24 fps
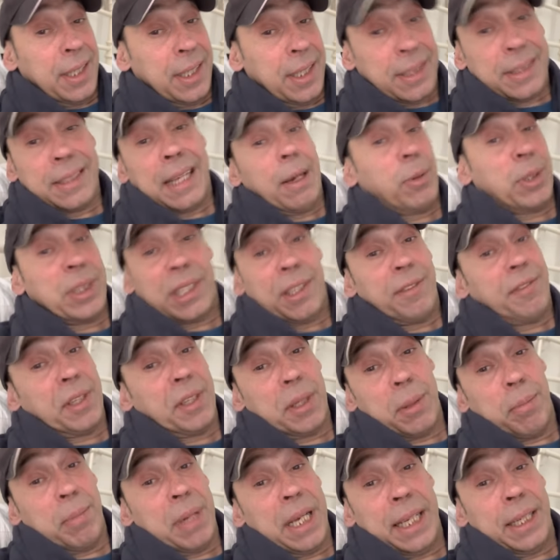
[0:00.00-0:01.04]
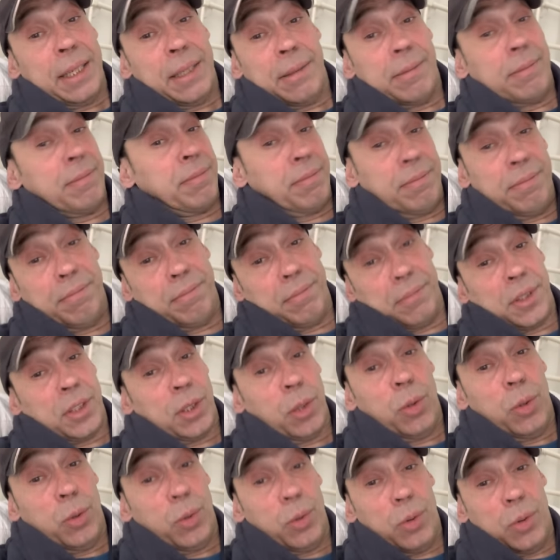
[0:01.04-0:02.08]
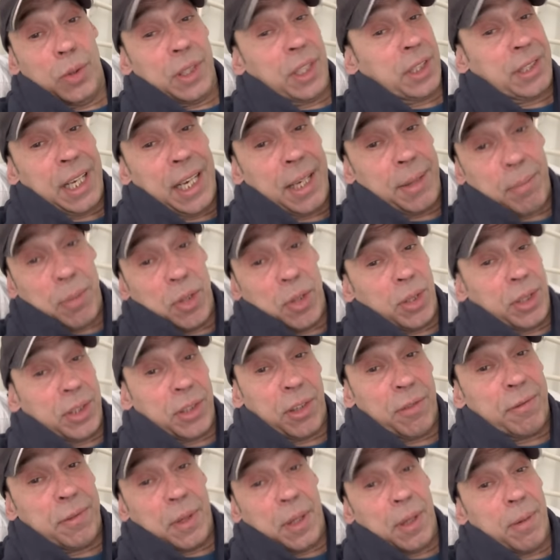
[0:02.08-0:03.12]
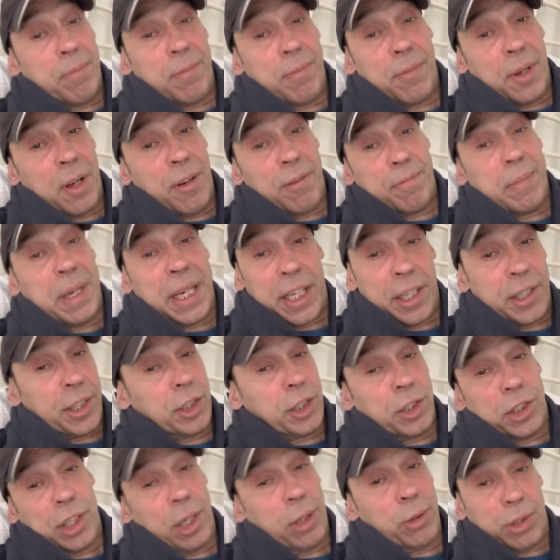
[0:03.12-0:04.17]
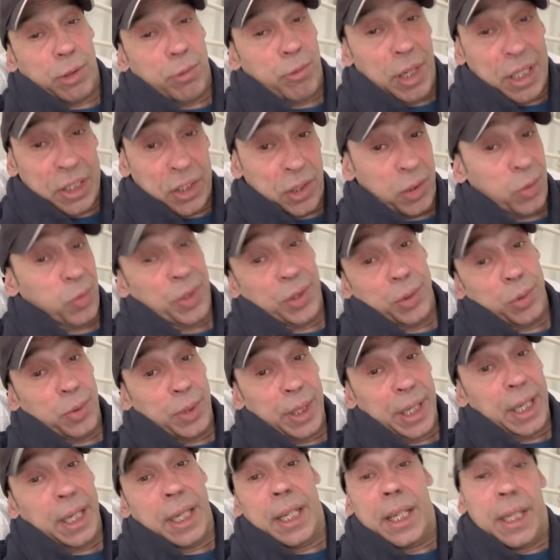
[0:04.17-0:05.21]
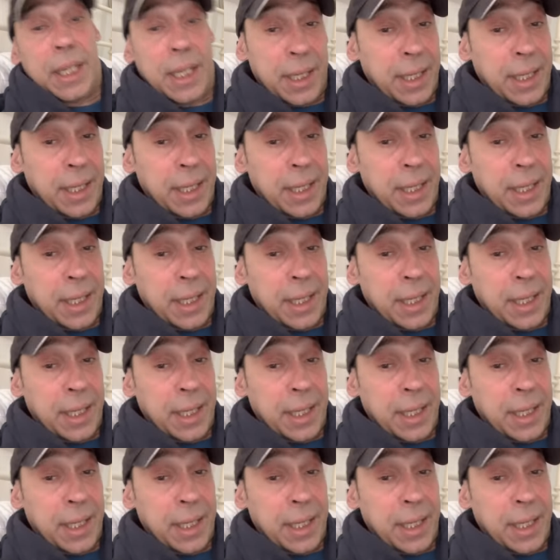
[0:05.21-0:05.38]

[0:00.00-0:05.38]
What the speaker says: Now he's even admitting to the sad murders of Megan and Josie Russell and all that.